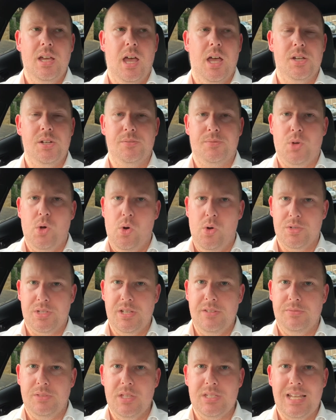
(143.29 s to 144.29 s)
And of course,
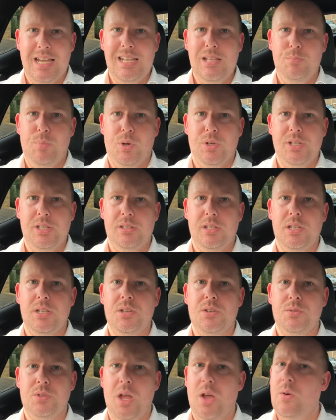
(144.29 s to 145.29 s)
if there's anybody that
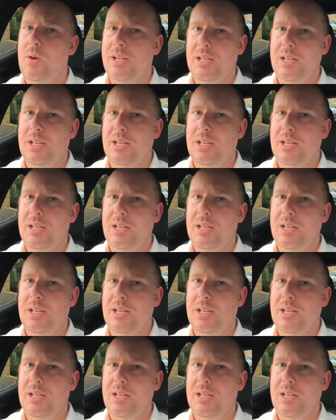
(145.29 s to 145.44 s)
you know,